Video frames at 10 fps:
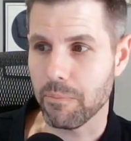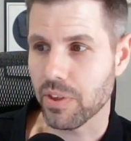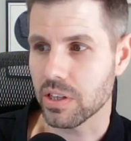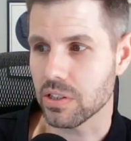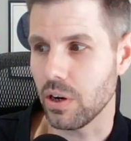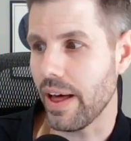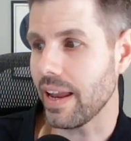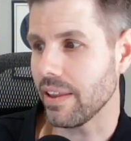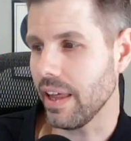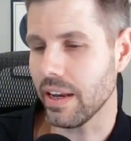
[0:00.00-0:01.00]
So
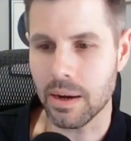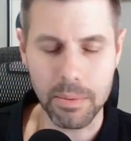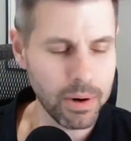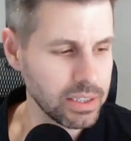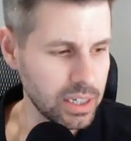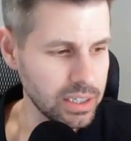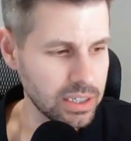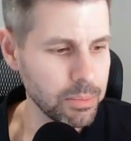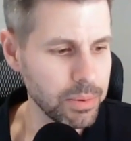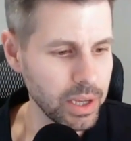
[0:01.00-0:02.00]
that number hasn't hit
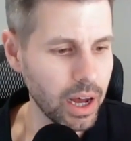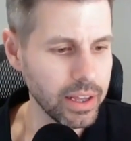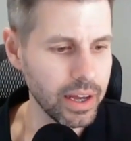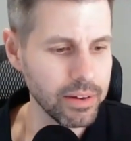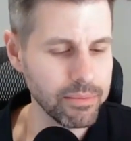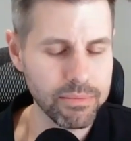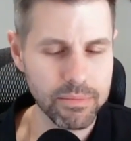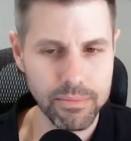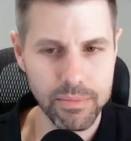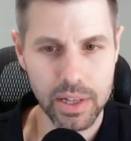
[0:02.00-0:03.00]
CPI yet.
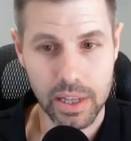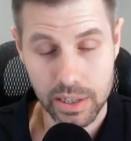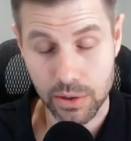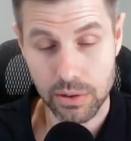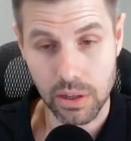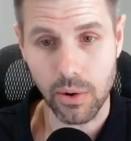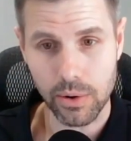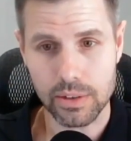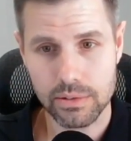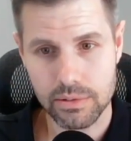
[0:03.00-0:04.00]
It turned
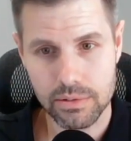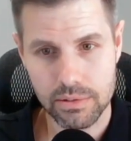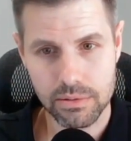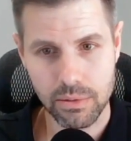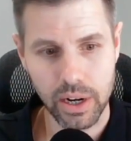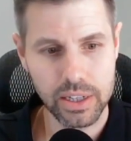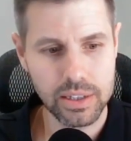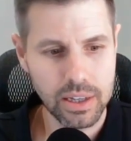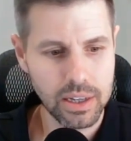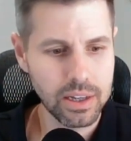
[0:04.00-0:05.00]
lower, right?
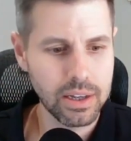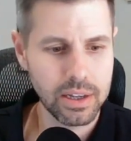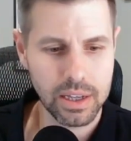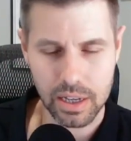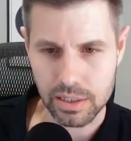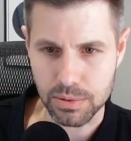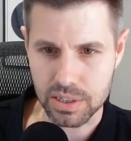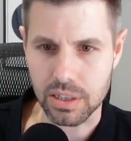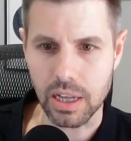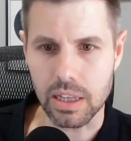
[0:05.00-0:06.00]
It was
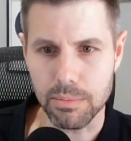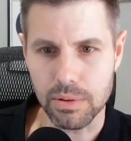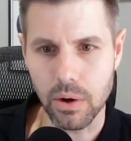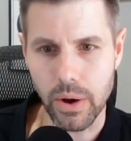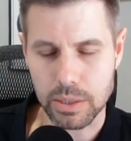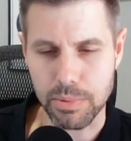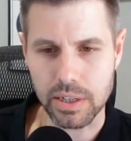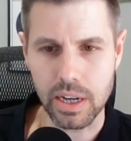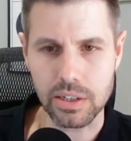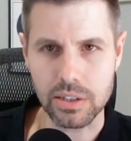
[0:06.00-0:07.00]
slightly below
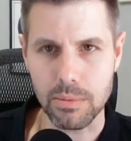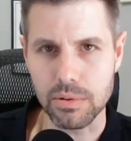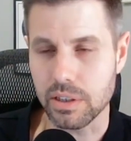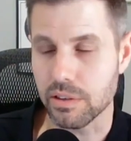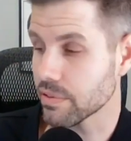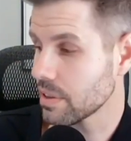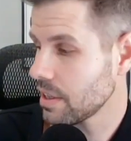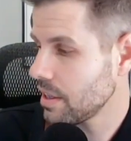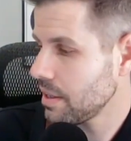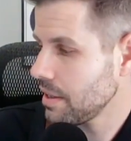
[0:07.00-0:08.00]
expectation, I believe.
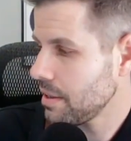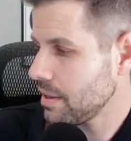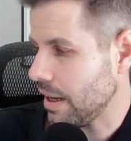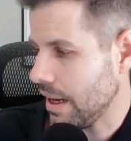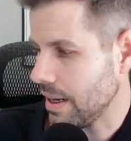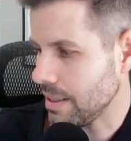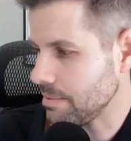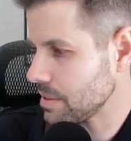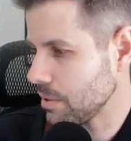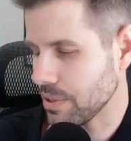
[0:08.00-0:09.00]

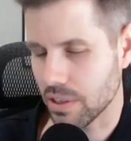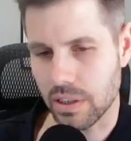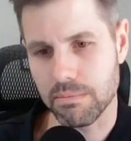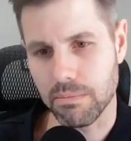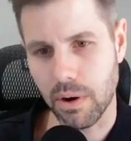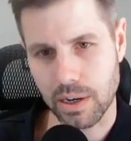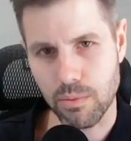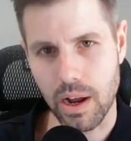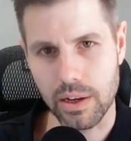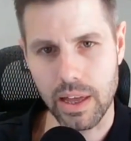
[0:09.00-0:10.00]
So we saw the market
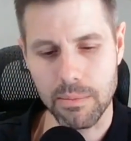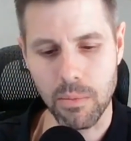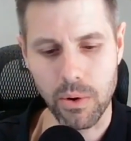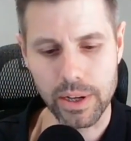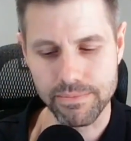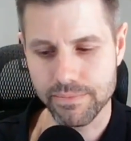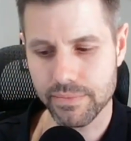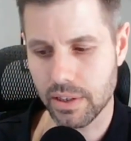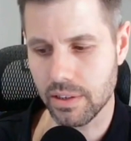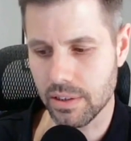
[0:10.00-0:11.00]
rally that morning,
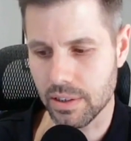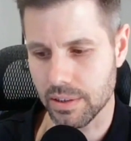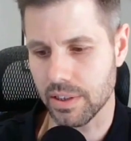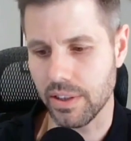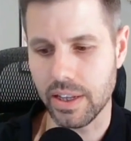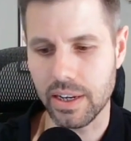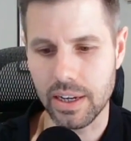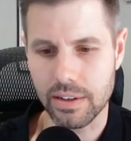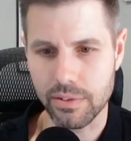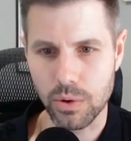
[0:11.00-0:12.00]
and then,
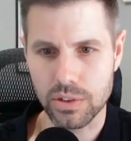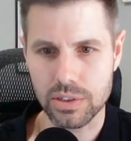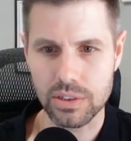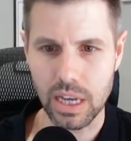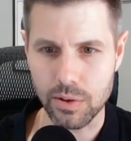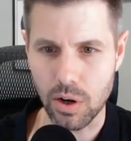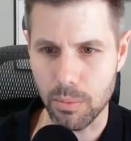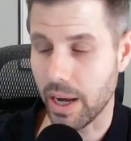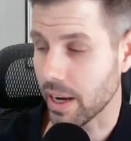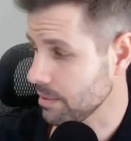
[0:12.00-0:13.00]
of course, gave it all
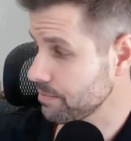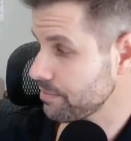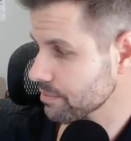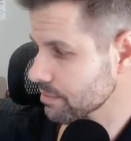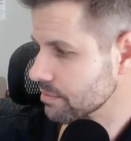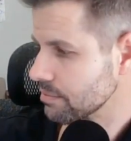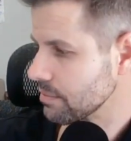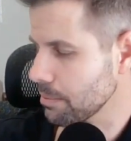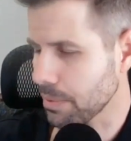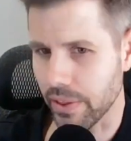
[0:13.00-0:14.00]
back
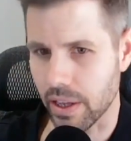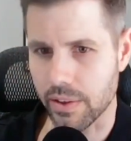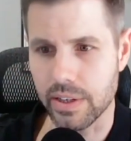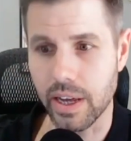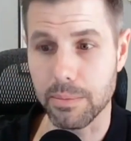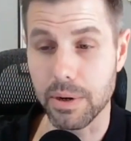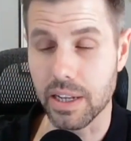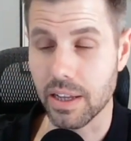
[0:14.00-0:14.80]
by the end of the day. But